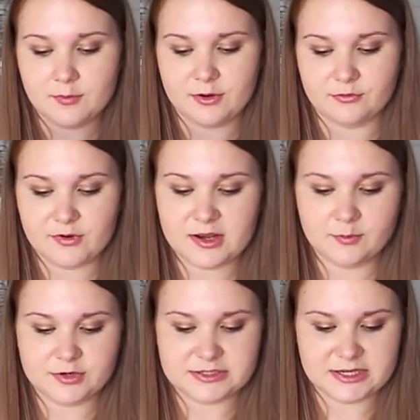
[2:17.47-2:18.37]
but it's
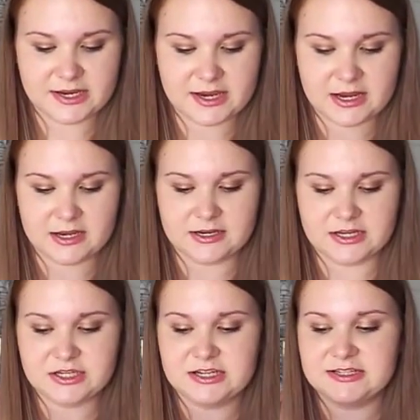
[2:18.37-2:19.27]
really pretty, and
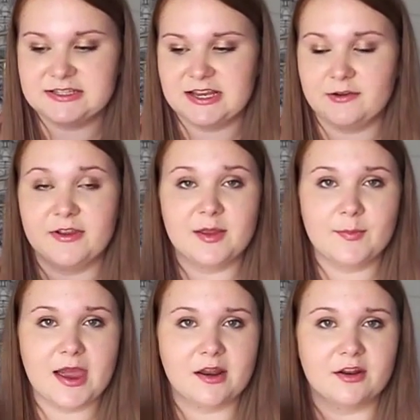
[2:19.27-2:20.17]
as you can see, I've
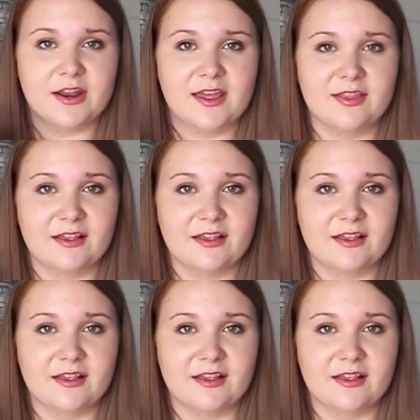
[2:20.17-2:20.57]
hit pat on it.